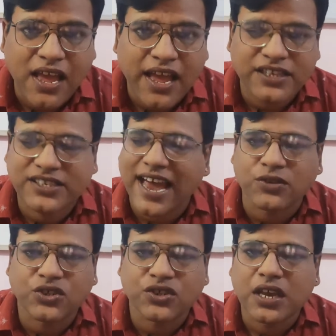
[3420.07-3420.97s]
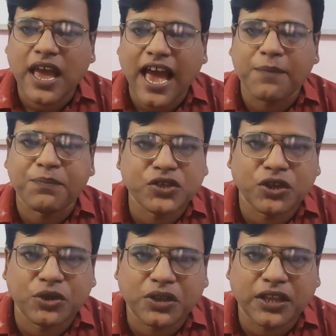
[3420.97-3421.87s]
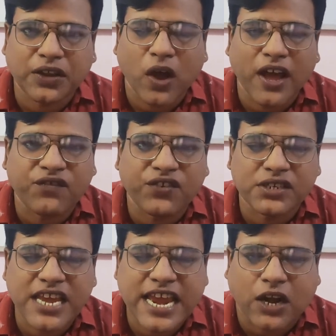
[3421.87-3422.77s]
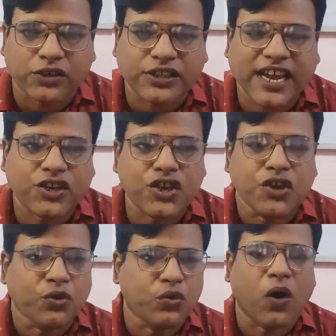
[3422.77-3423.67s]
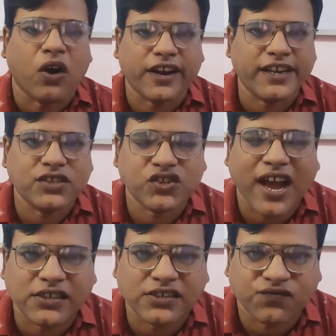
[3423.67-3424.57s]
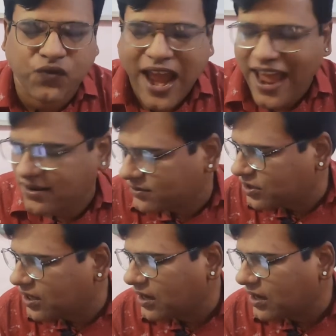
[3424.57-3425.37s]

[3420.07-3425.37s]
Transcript: It sounds absolutely wonderful to hear that you are his childhood friend.